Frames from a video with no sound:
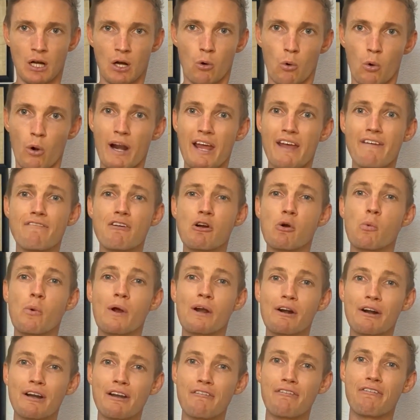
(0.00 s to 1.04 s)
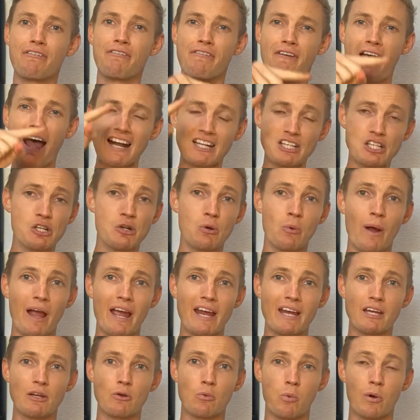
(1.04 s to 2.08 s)
Whatever we're
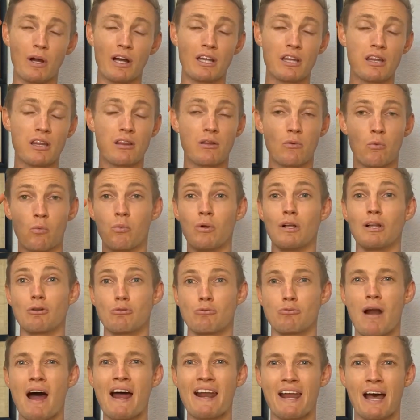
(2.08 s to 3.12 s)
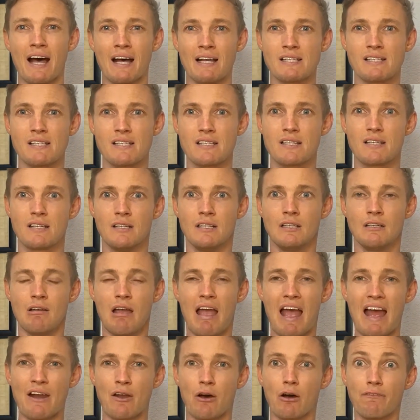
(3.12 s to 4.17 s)
infatuated with will run us.
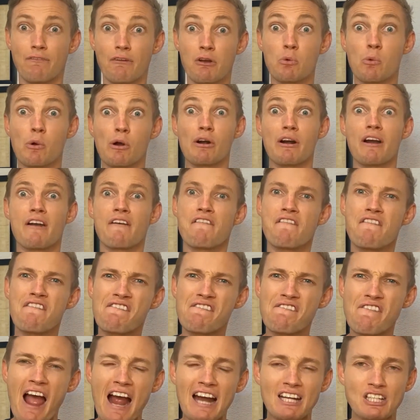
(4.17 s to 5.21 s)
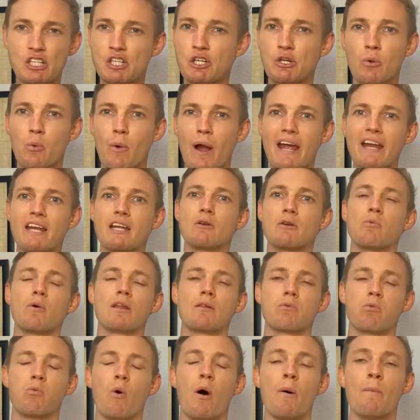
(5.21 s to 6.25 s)
And often we're infatuated
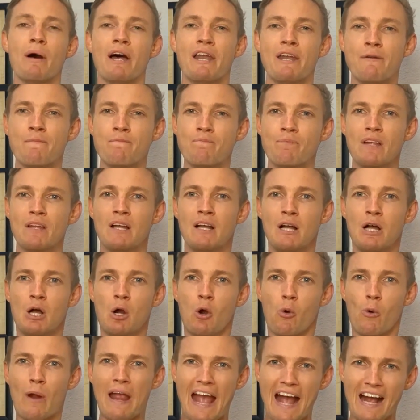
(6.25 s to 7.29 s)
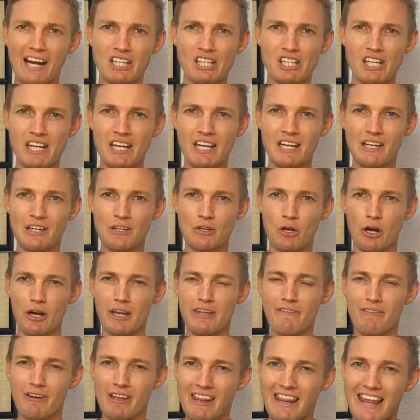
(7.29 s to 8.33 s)
with women. We're actually not
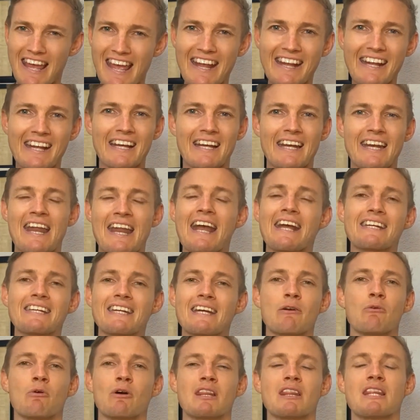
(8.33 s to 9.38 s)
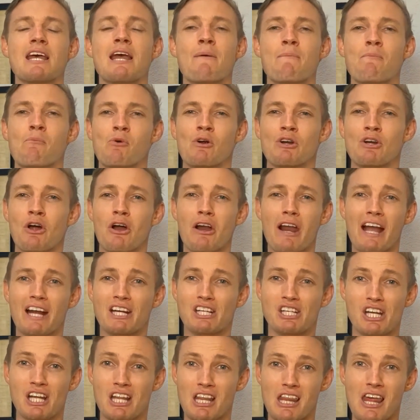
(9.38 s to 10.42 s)
even there connecting with them. We're not
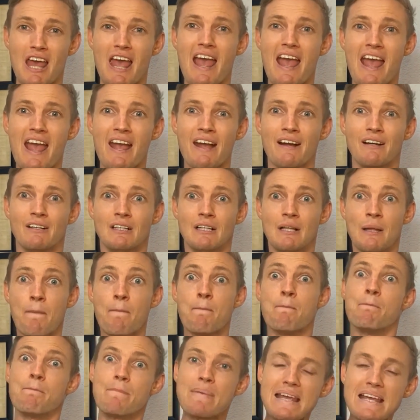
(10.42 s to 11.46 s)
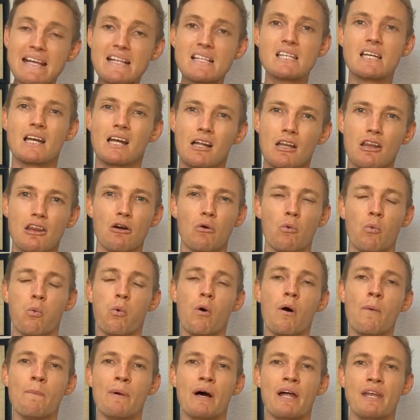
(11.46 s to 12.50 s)
actually there meeting the
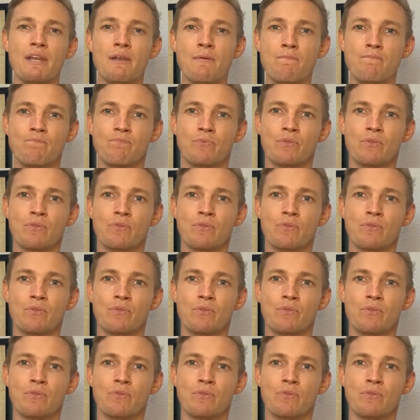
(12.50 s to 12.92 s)
woman.